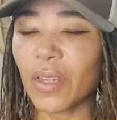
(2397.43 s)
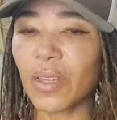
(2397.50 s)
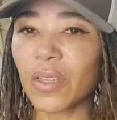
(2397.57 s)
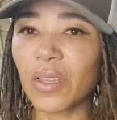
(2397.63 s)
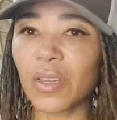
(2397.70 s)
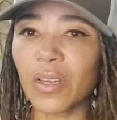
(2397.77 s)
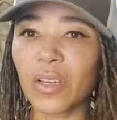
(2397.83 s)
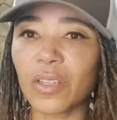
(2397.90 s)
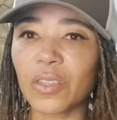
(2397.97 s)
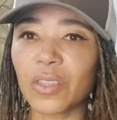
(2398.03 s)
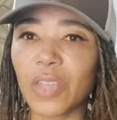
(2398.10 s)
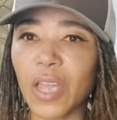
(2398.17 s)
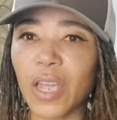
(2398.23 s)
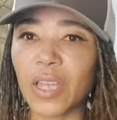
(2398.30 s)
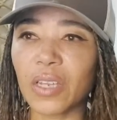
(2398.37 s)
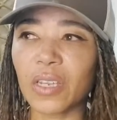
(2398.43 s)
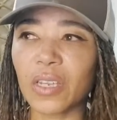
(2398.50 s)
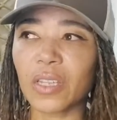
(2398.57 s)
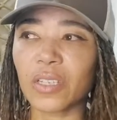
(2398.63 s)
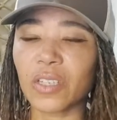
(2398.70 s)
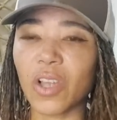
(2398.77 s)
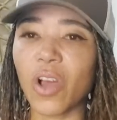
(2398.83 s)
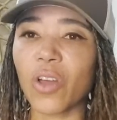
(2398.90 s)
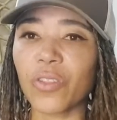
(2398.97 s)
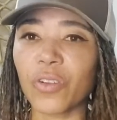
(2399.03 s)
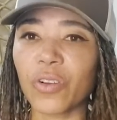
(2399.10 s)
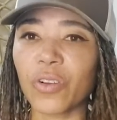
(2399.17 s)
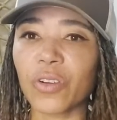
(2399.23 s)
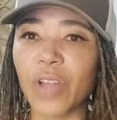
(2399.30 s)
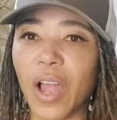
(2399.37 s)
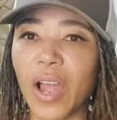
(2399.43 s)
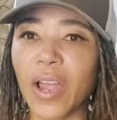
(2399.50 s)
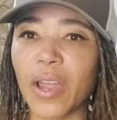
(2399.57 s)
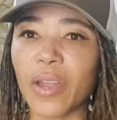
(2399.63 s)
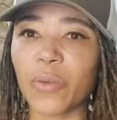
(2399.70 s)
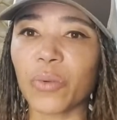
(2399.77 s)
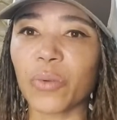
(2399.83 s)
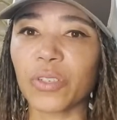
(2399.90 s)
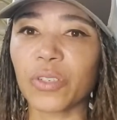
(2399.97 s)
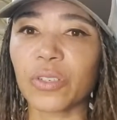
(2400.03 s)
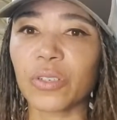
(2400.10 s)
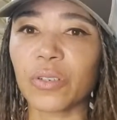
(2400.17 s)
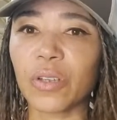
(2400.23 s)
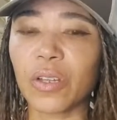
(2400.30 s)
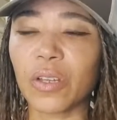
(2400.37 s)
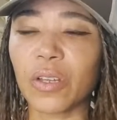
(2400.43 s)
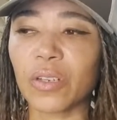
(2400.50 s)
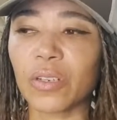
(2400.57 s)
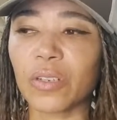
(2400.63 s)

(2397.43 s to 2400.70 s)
uh, then this other guy was, uh,